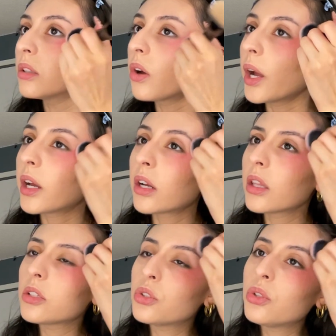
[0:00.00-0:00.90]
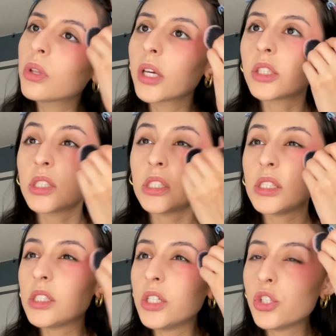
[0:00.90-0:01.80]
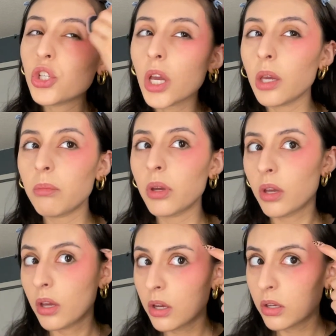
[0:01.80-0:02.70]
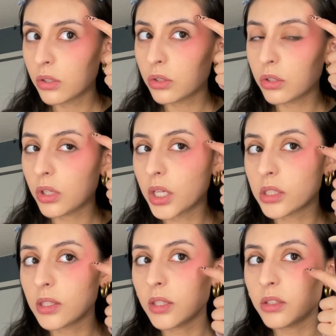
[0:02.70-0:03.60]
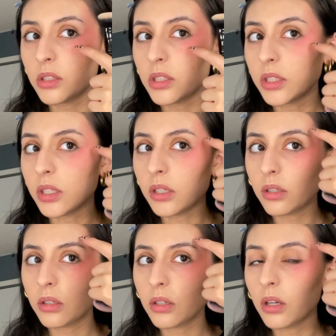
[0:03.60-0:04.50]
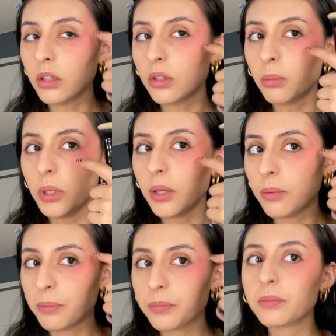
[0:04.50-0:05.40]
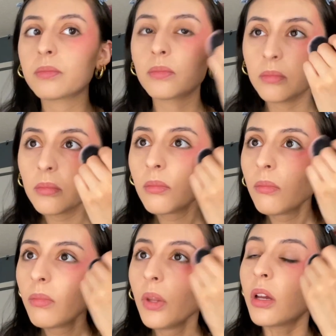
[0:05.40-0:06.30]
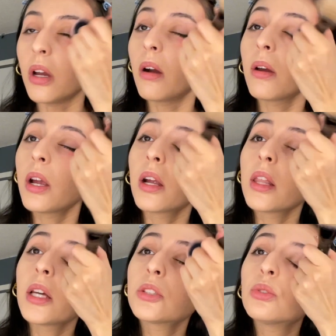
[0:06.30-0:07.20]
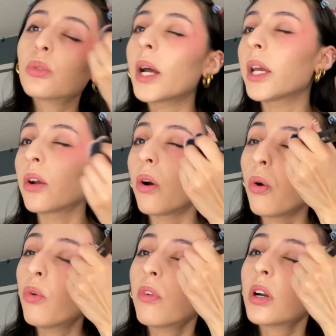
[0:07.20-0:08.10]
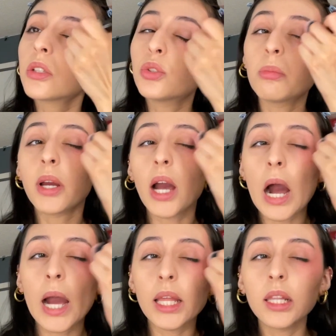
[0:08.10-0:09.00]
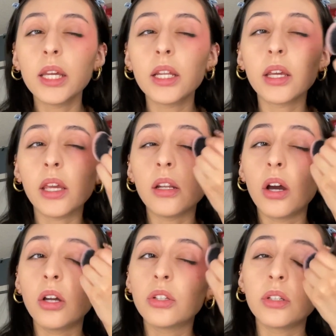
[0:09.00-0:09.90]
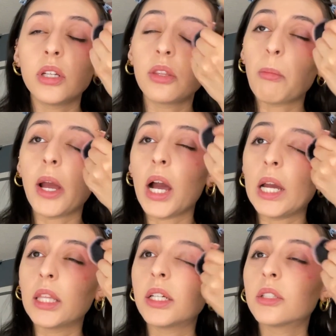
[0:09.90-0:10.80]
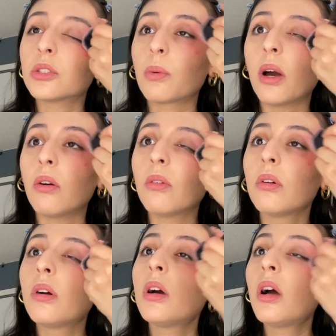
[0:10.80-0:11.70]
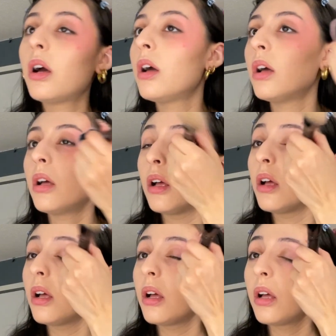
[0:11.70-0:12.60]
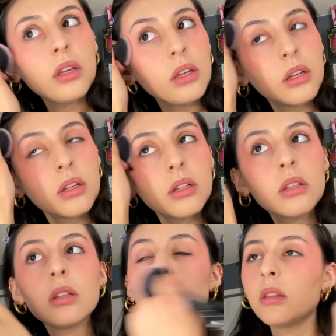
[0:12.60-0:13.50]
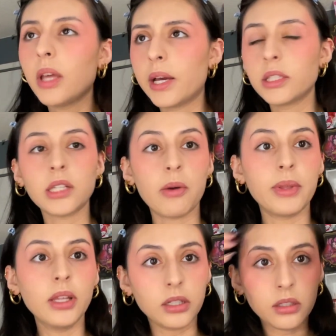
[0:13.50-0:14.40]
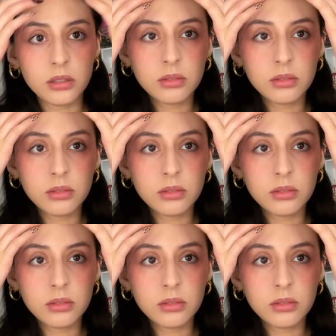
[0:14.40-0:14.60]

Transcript: so I kind of like to do like a C shape. You guys see the C a little bit? Yeah. And I like to drag it over to my eyelid and underneath my eyelid as well. And that is how we look.